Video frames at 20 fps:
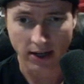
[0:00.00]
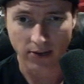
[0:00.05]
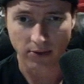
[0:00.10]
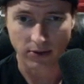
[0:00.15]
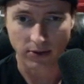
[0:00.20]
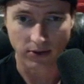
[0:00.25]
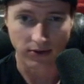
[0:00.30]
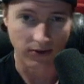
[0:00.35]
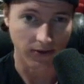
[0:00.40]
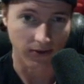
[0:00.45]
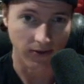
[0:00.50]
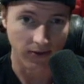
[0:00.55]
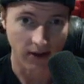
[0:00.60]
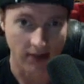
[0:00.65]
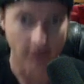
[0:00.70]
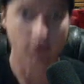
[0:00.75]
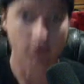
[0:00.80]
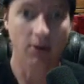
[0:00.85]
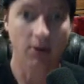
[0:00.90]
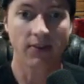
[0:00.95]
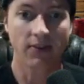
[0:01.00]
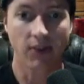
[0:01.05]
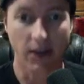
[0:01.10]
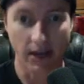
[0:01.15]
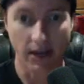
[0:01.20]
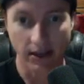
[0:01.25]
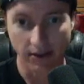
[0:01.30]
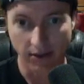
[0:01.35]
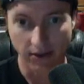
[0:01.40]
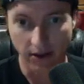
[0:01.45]
which is a fancy way of
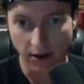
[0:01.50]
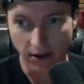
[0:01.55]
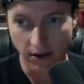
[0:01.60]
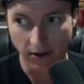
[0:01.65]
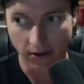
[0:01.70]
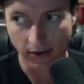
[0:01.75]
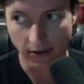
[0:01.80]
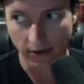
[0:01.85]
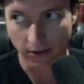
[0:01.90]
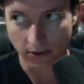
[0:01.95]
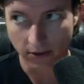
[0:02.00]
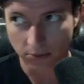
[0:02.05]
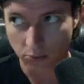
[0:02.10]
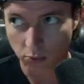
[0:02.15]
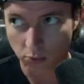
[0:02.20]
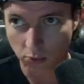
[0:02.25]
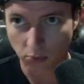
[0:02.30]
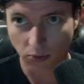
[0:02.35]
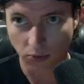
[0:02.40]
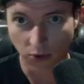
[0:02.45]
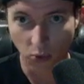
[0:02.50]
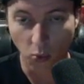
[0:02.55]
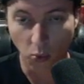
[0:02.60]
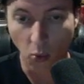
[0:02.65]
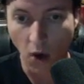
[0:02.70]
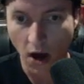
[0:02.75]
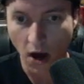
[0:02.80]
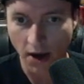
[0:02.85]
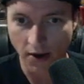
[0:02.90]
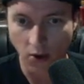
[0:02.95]
saying the the the
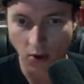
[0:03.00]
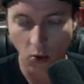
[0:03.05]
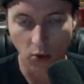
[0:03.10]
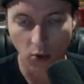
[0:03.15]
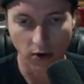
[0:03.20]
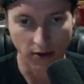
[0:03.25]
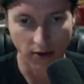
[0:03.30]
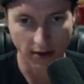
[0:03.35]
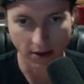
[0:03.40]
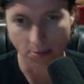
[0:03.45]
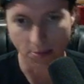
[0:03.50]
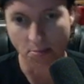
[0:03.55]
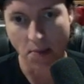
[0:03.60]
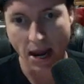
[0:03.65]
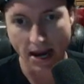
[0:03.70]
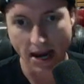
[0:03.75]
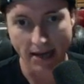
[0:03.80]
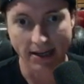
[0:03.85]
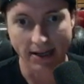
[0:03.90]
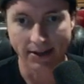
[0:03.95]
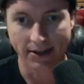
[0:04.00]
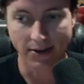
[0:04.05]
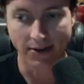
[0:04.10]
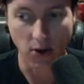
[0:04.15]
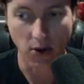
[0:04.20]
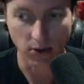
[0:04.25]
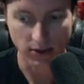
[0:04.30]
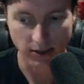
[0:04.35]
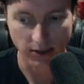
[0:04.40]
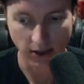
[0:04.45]
one or the main
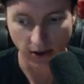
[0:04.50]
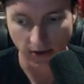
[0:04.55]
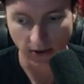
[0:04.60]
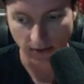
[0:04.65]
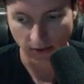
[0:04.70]
note of